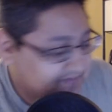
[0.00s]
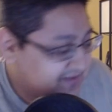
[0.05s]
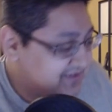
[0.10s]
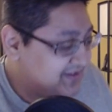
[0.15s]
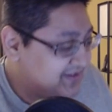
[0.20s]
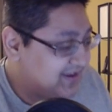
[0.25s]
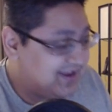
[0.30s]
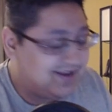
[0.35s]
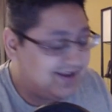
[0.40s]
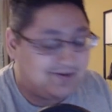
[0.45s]

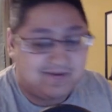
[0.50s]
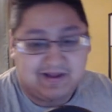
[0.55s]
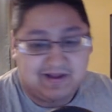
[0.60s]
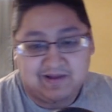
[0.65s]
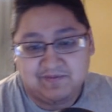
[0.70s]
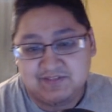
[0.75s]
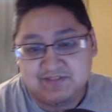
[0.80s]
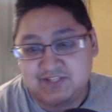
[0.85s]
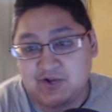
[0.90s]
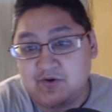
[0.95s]
Oh,
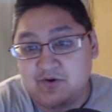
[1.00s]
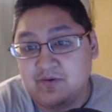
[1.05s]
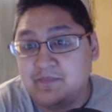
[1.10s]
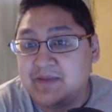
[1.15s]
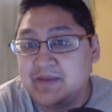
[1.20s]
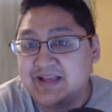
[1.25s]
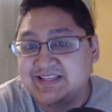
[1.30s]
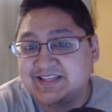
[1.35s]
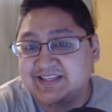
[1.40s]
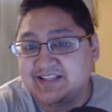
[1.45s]
well. So,
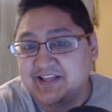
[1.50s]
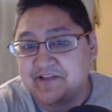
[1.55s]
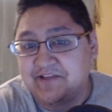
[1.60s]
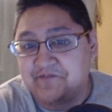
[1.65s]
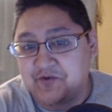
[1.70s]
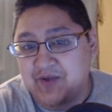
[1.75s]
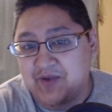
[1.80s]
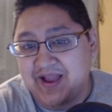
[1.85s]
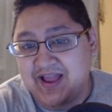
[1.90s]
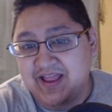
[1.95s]
basically, if
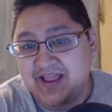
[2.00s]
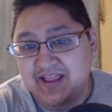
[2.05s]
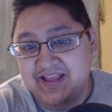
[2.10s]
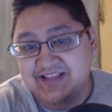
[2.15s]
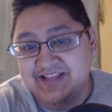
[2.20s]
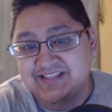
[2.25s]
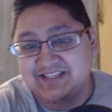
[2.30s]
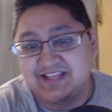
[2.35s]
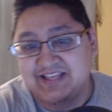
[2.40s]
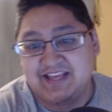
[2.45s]
you have,
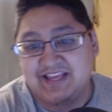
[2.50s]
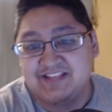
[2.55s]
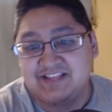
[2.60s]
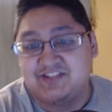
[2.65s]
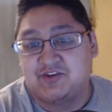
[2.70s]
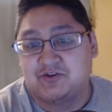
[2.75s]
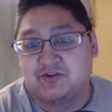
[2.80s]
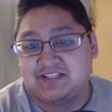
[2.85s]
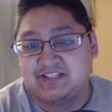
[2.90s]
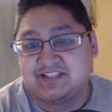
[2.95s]
he's
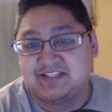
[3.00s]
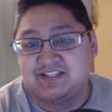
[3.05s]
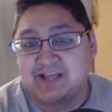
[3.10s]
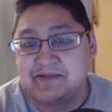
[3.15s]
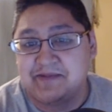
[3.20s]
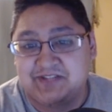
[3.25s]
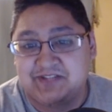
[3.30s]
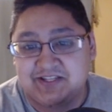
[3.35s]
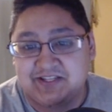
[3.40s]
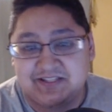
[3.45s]
your
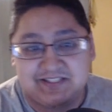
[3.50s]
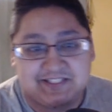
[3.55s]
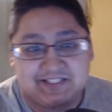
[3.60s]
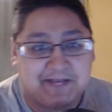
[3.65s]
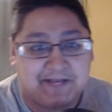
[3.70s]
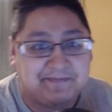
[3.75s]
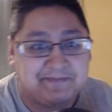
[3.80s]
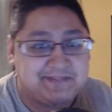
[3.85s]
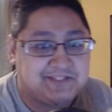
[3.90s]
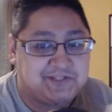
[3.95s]

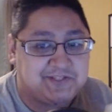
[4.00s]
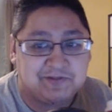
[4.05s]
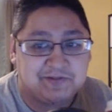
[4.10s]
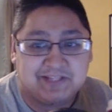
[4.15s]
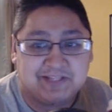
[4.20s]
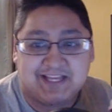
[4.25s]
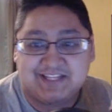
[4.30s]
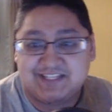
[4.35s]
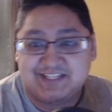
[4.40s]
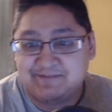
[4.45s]
substitute
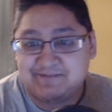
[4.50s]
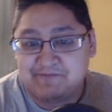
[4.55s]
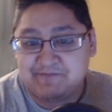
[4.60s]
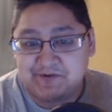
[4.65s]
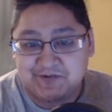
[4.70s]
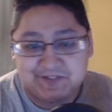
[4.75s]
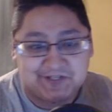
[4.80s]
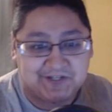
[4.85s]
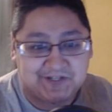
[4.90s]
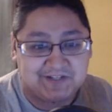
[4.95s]
legend
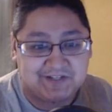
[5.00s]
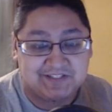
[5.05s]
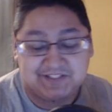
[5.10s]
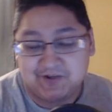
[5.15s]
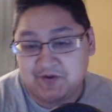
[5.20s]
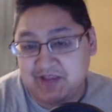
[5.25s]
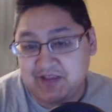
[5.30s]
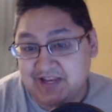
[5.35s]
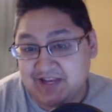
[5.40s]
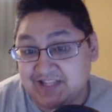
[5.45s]
booster.
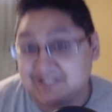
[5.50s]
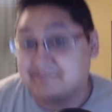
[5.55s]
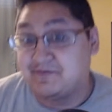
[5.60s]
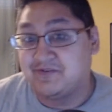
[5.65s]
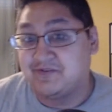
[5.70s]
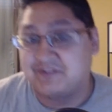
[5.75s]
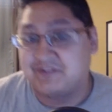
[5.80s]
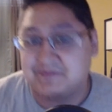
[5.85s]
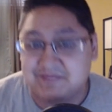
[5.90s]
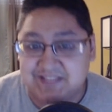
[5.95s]
So, he doesn't
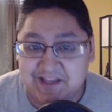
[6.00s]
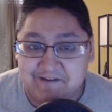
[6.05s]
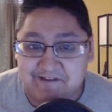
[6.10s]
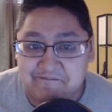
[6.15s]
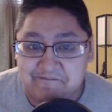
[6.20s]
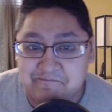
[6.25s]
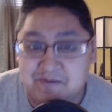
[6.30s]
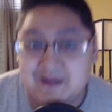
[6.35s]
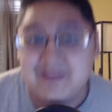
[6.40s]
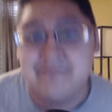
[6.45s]
boost
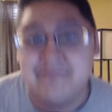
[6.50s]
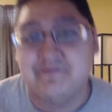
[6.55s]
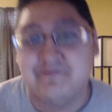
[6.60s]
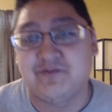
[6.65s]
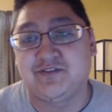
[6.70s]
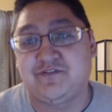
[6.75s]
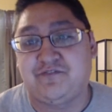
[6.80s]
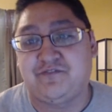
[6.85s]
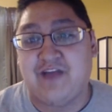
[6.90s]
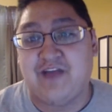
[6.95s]
himself, but he
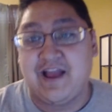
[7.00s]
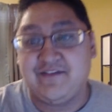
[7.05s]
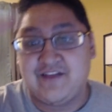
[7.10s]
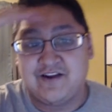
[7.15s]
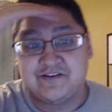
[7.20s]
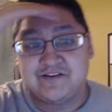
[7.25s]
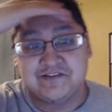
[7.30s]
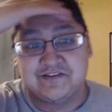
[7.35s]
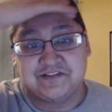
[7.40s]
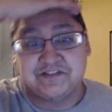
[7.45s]
boosts 5
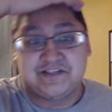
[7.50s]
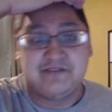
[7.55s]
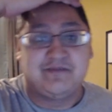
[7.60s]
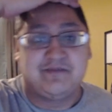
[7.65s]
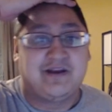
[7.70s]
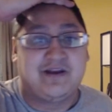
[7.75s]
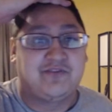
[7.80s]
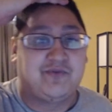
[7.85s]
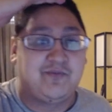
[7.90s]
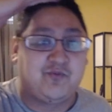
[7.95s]
characters in the team
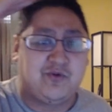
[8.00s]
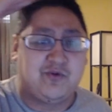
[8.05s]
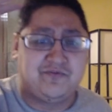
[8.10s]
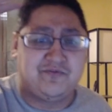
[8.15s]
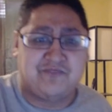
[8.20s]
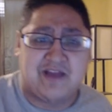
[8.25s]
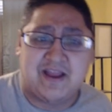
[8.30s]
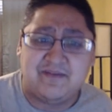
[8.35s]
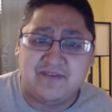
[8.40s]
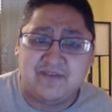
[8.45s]
by
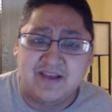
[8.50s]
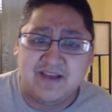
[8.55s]
3.5.